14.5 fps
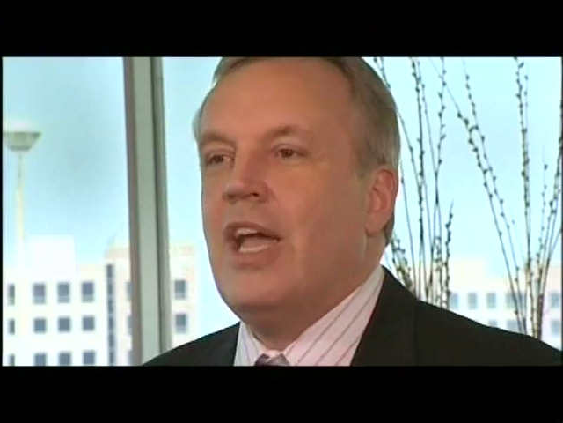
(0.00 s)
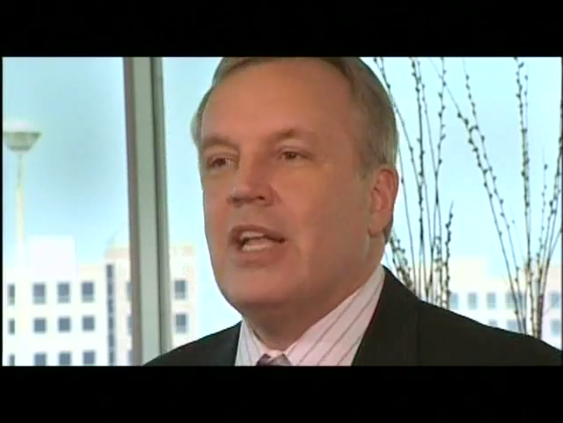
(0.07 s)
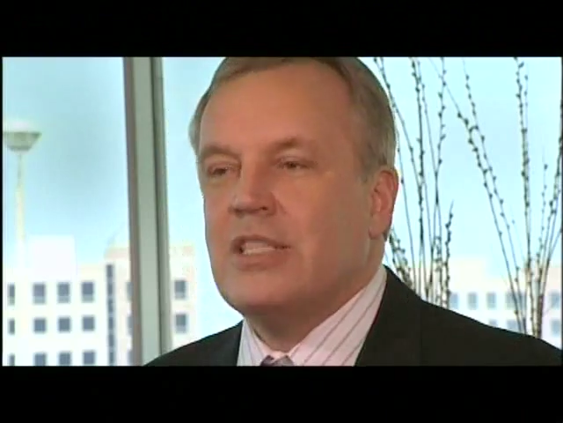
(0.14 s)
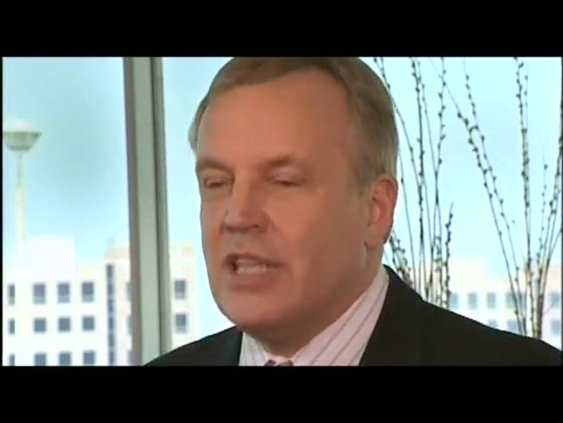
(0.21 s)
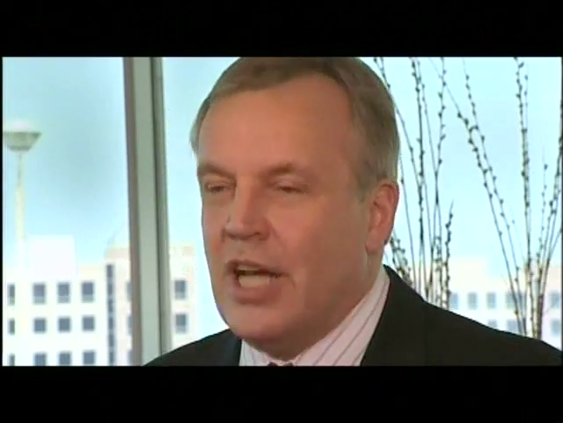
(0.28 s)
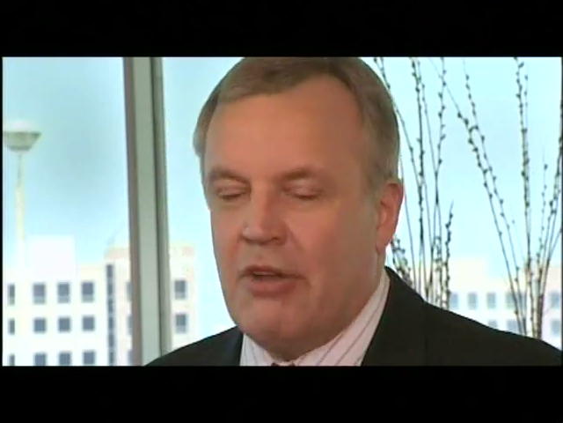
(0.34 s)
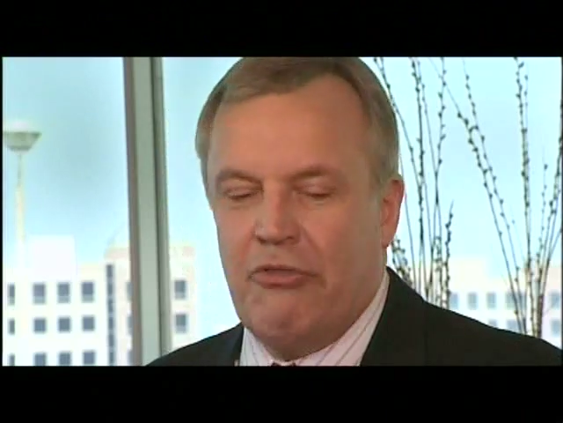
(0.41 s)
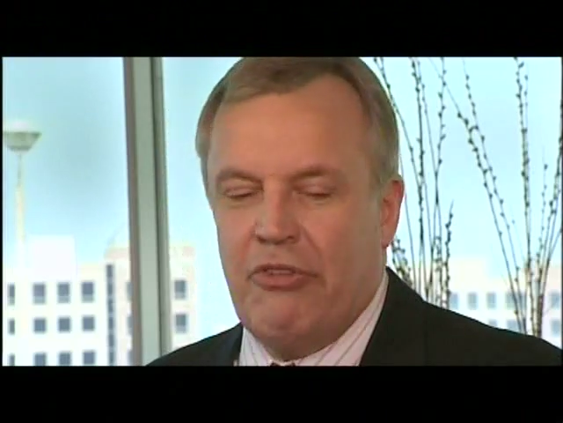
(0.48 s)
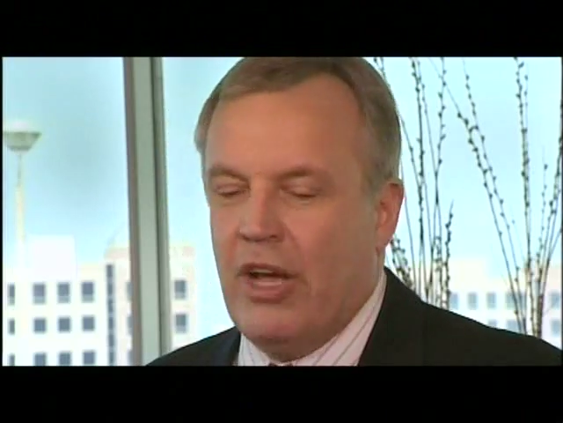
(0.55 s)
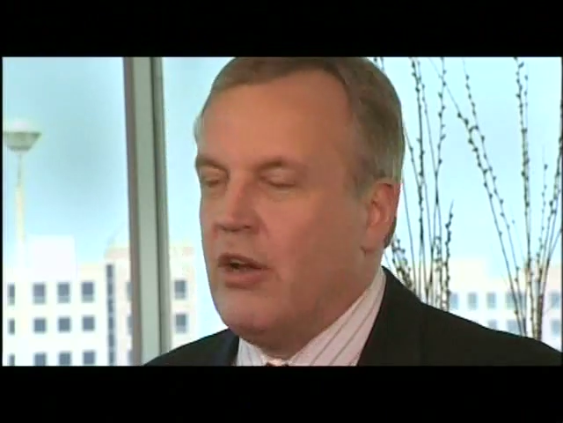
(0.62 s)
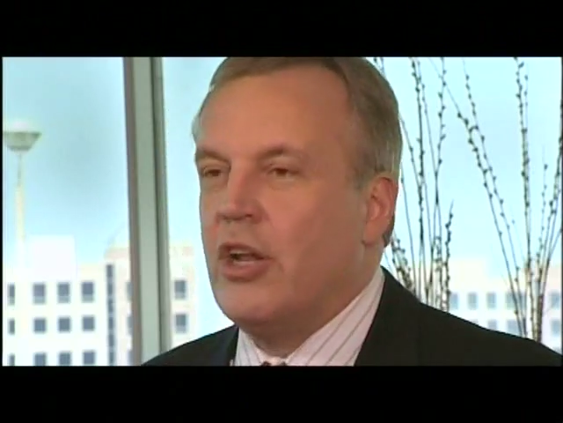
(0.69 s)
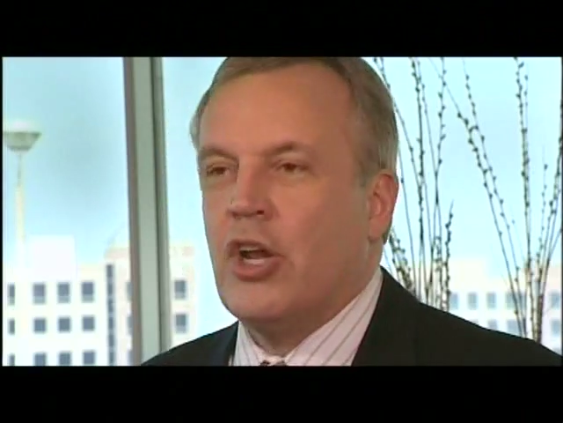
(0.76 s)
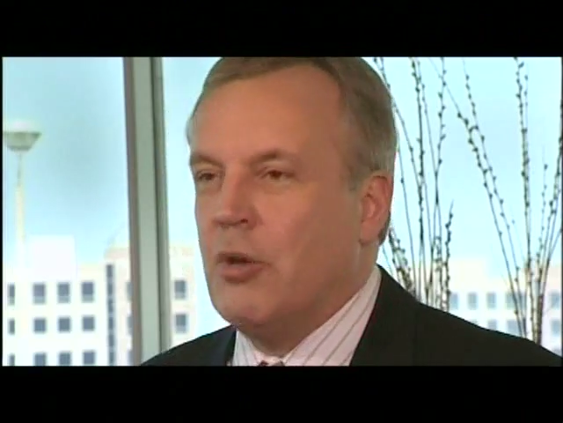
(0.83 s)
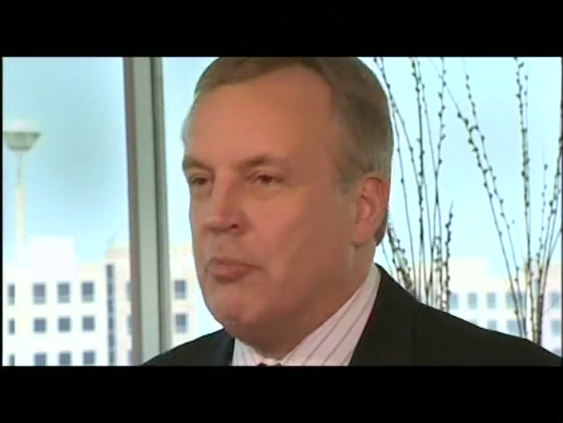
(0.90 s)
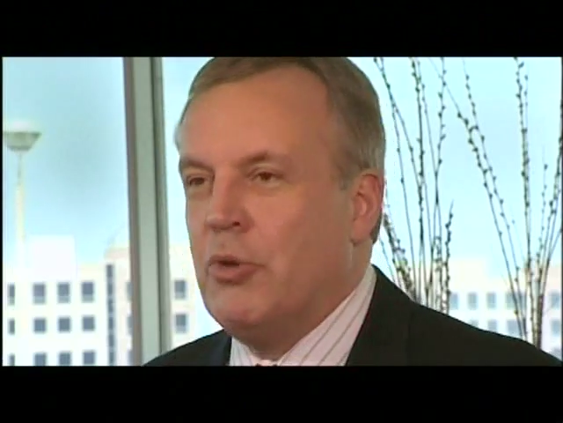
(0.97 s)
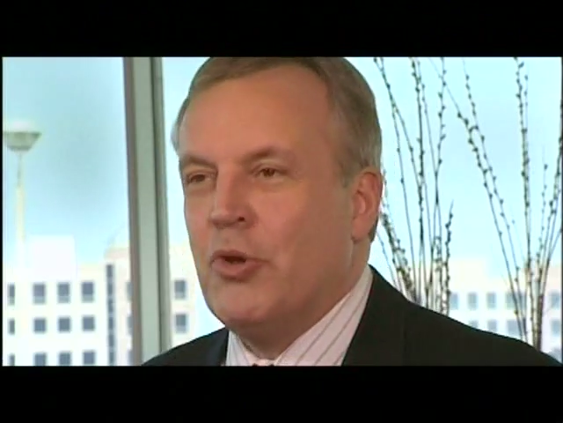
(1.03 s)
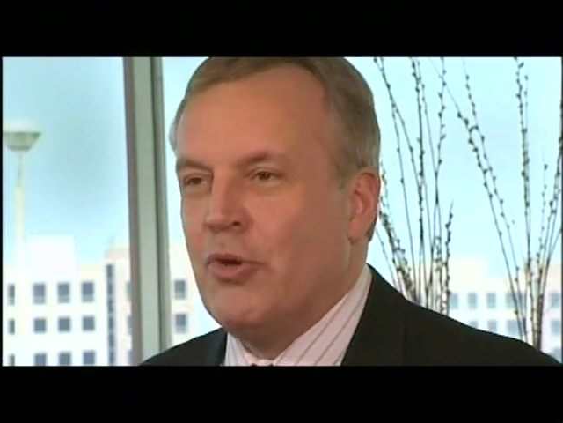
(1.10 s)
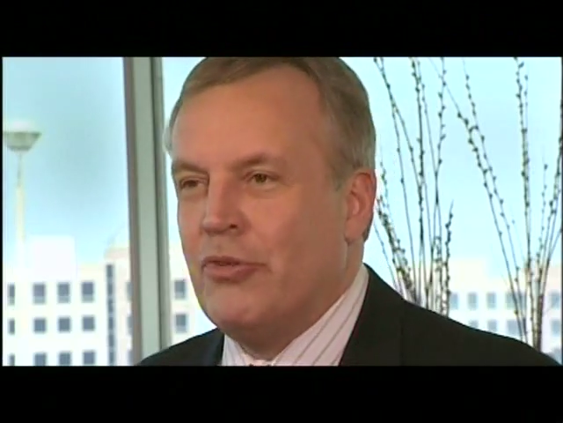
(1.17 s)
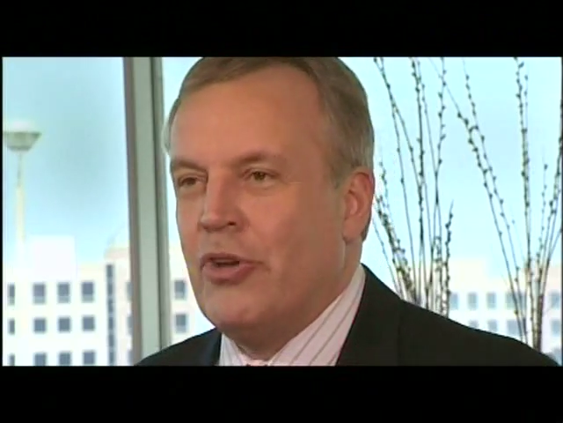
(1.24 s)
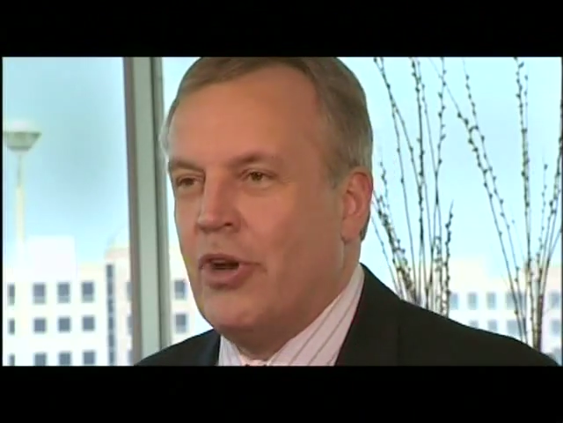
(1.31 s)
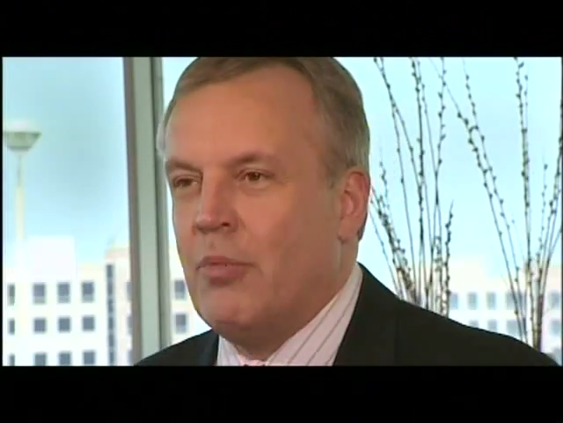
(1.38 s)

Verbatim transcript: It's not found on a computer